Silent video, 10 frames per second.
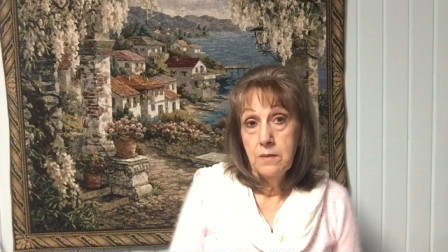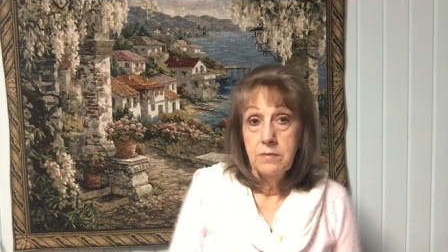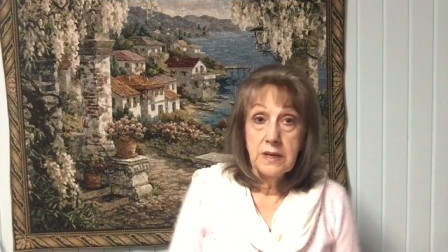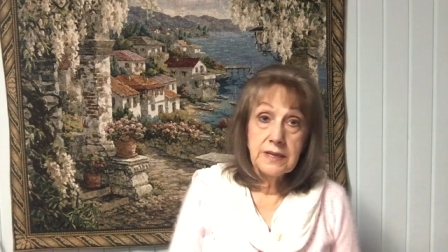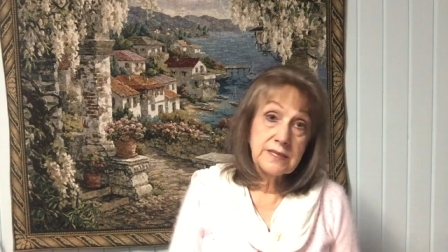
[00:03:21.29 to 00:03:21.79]

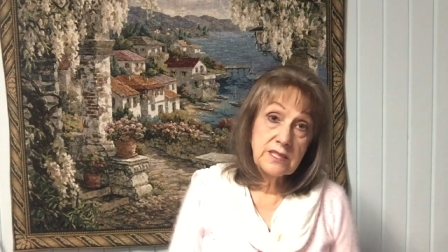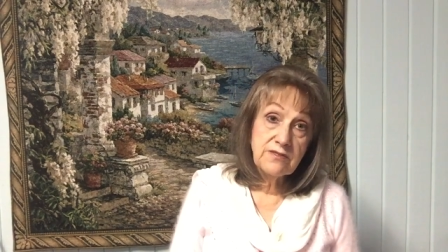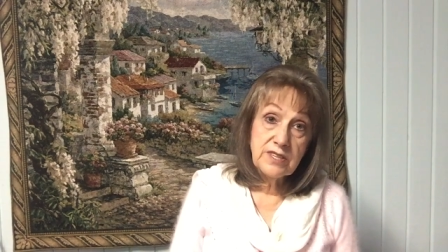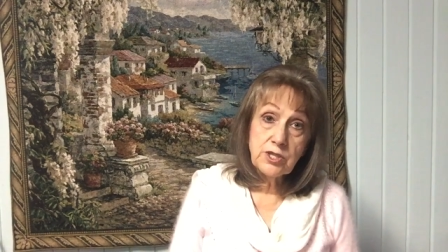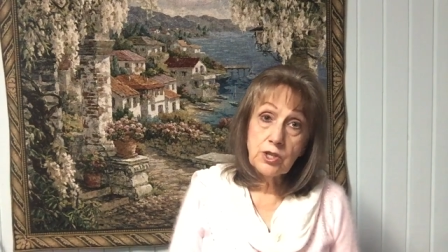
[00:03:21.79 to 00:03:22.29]
Because in the
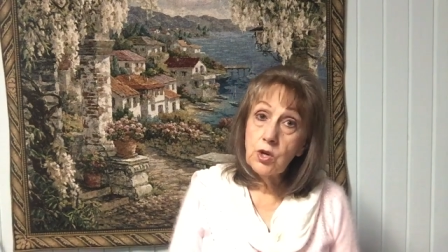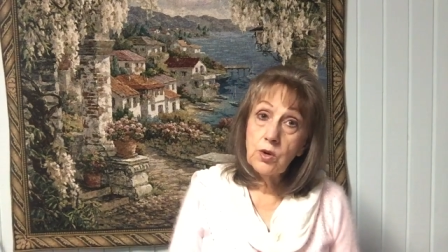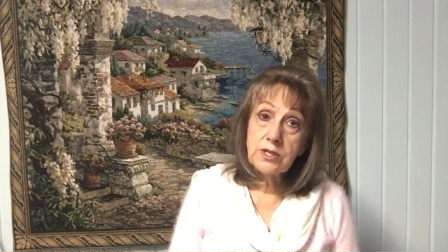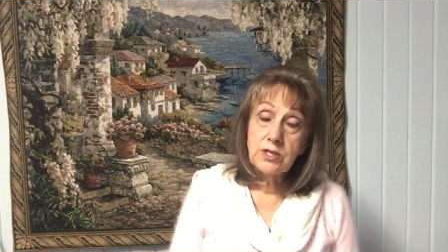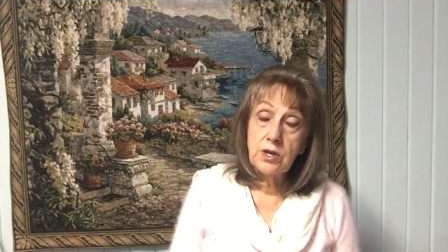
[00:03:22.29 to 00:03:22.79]
vision the
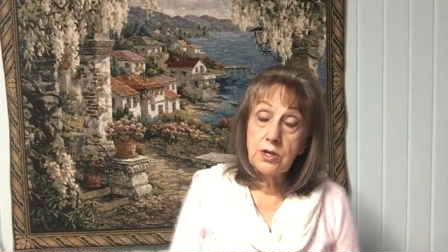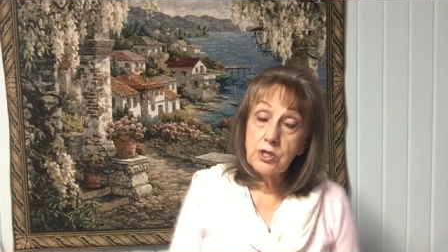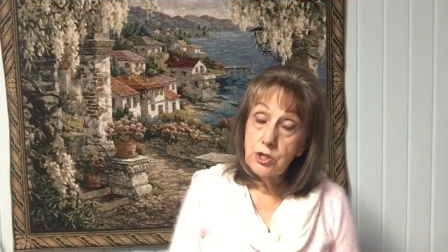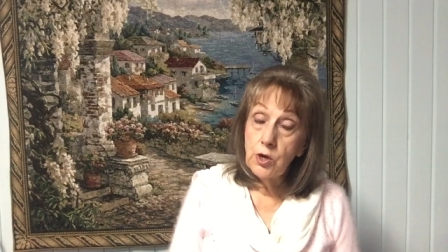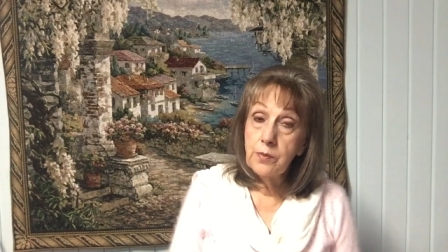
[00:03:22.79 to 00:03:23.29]
Lord
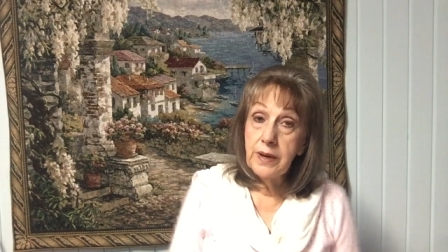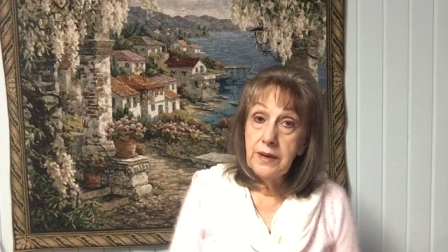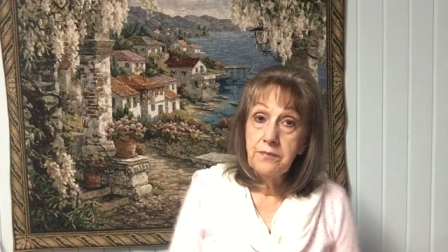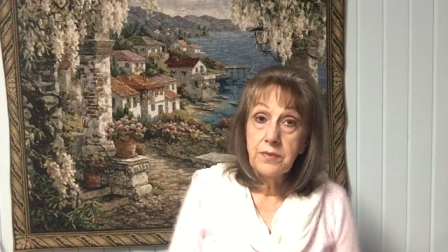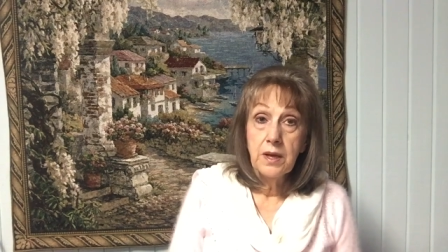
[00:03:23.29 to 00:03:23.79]
showed me,